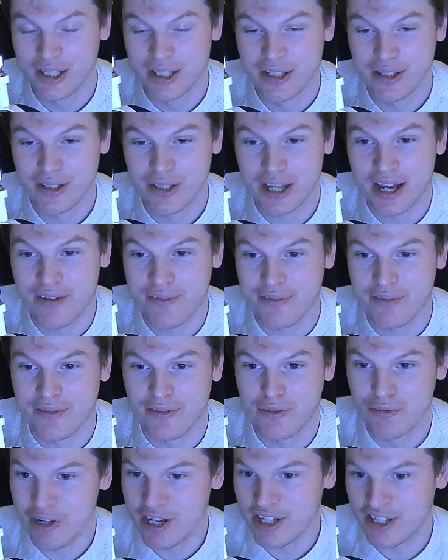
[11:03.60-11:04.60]
you have
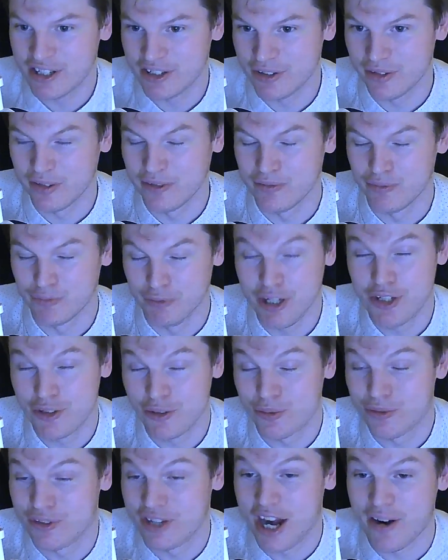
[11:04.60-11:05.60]
regional
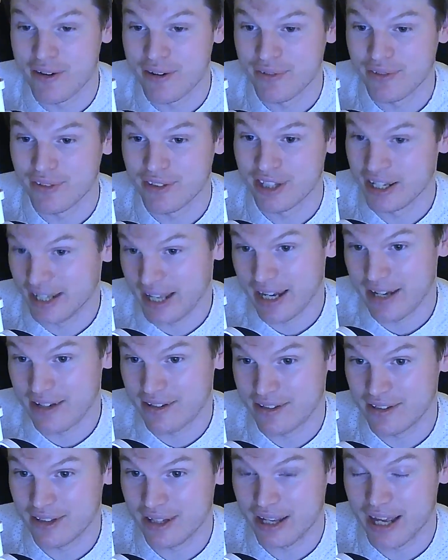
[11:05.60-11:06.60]
tariffs that
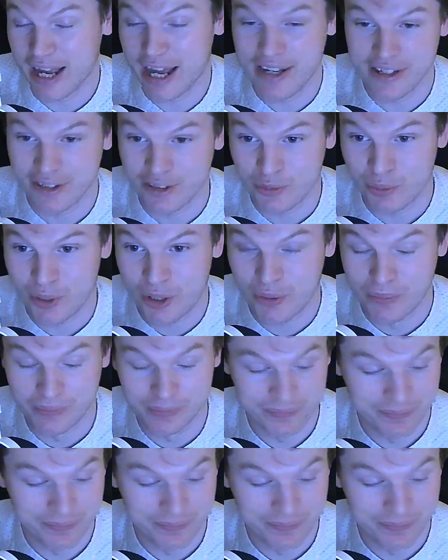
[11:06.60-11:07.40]
get added as well.